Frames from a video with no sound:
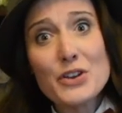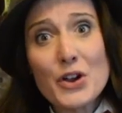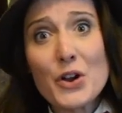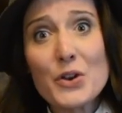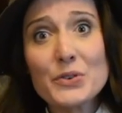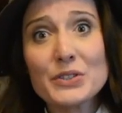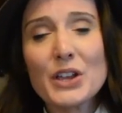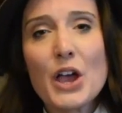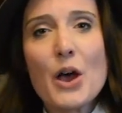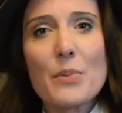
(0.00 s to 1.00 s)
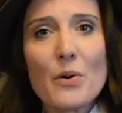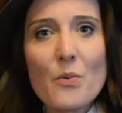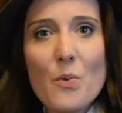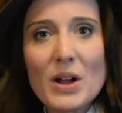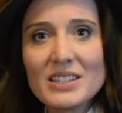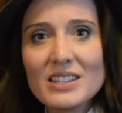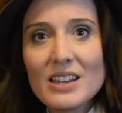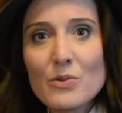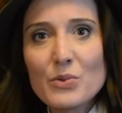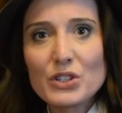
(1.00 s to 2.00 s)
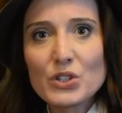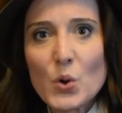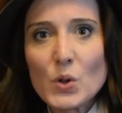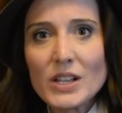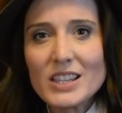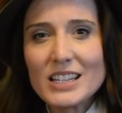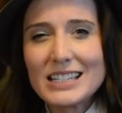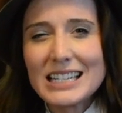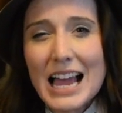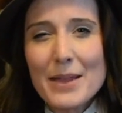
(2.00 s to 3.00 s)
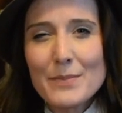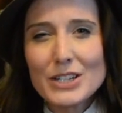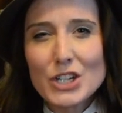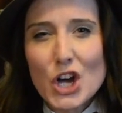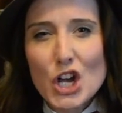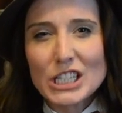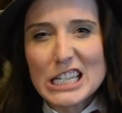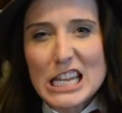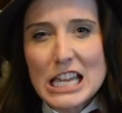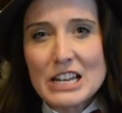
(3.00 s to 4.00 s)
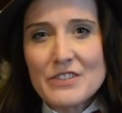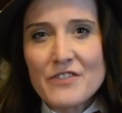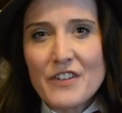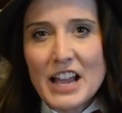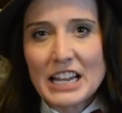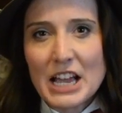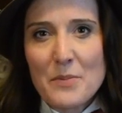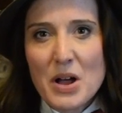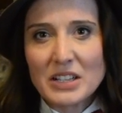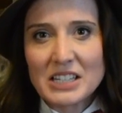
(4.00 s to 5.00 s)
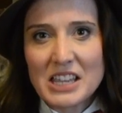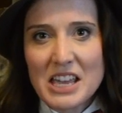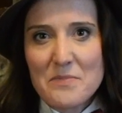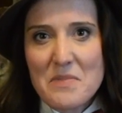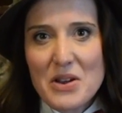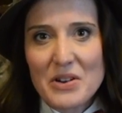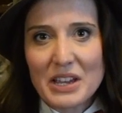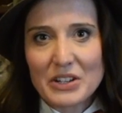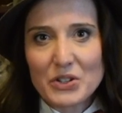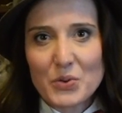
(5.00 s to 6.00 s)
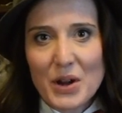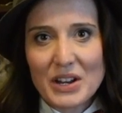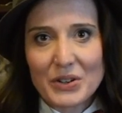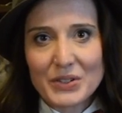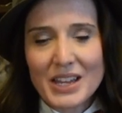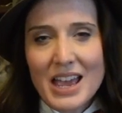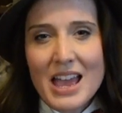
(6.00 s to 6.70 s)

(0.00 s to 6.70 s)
the curse, but once it was stolen, the diamond caused infighting amongst the American traders.